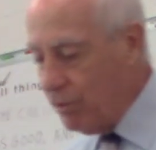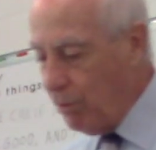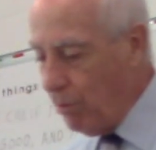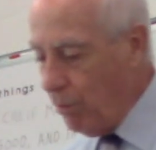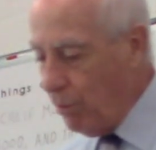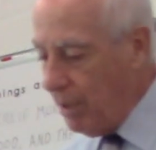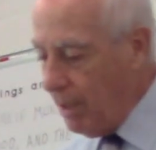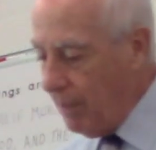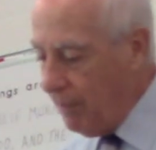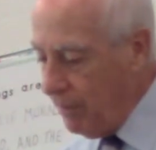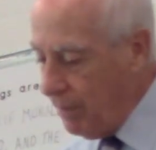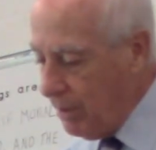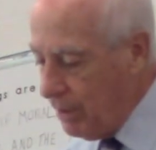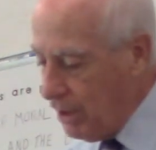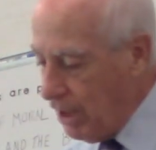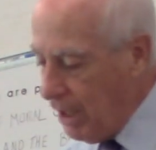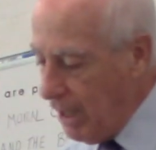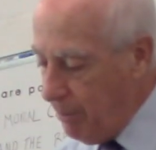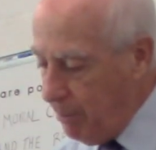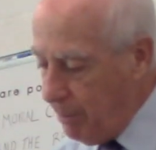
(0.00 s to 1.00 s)
or whatever the
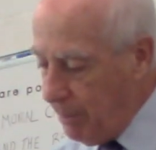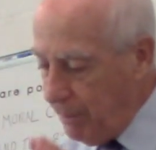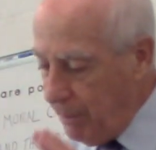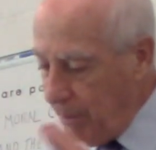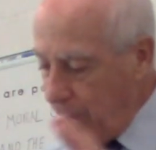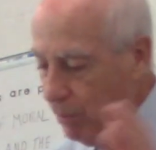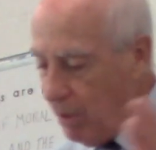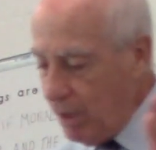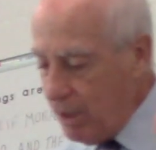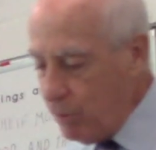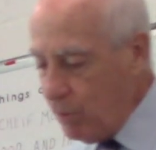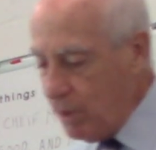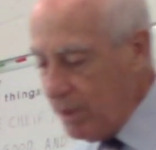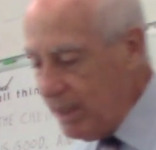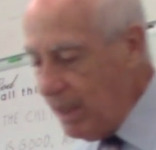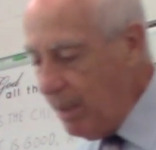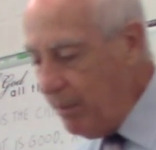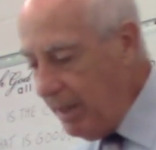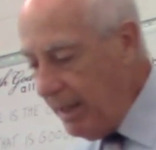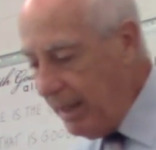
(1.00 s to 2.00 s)
time period was
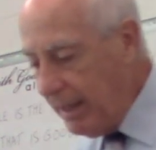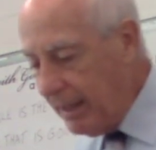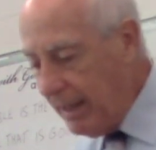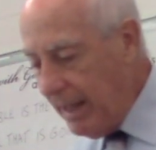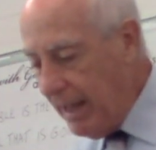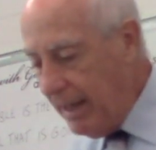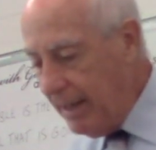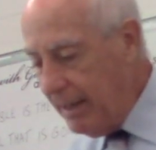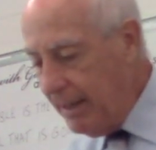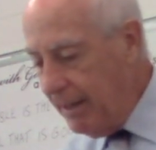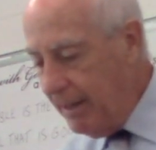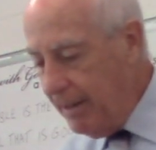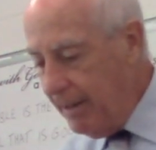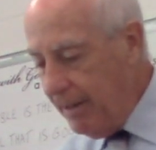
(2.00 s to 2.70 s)
something like that,